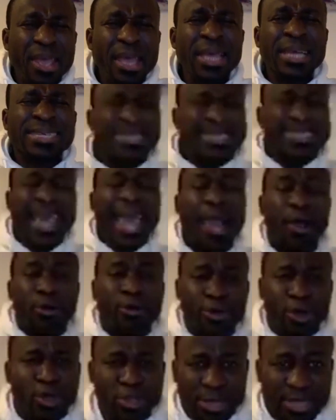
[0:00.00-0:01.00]
Tell
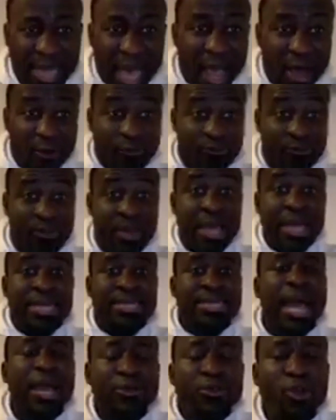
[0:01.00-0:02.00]
yourself that
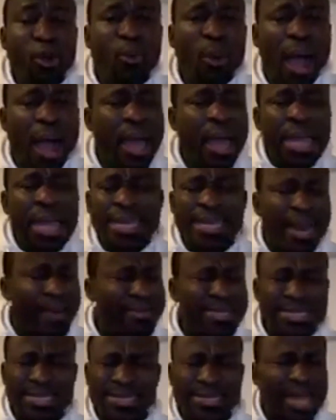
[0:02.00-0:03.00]
you know what, there is
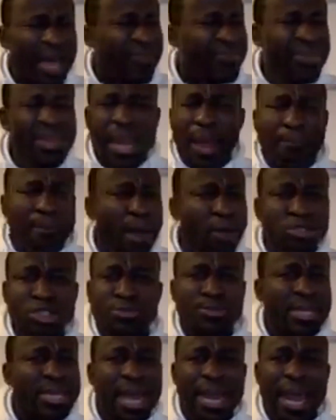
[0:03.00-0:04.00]
nothing about me
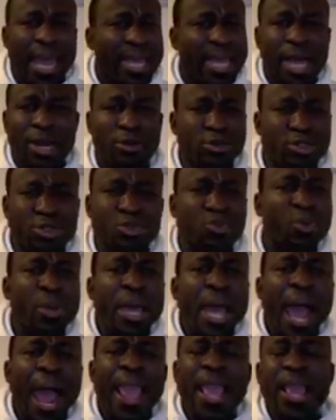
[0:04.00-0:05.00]
that I cannot do.
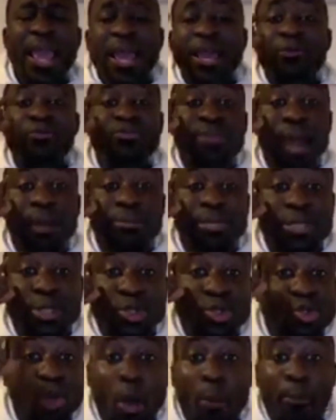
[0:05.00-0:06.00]
Eh, there
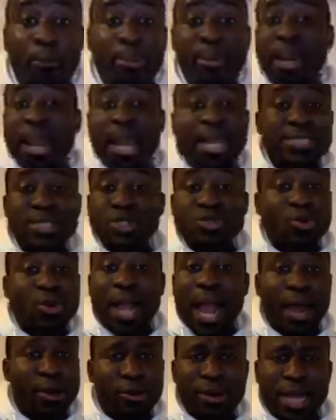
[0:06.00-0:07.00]
is no place
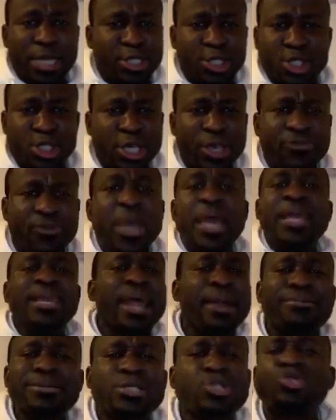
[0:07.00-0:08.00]
you cannot
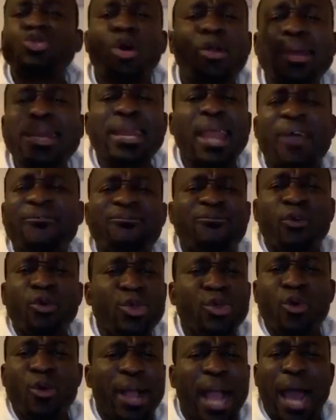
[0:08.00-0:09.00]
achieve. There is no
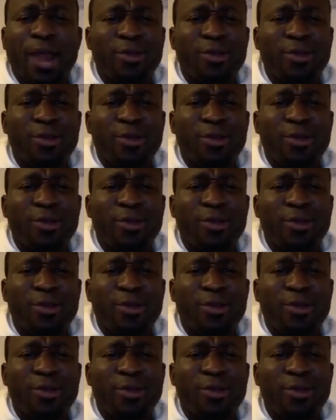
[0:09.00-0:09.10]
level you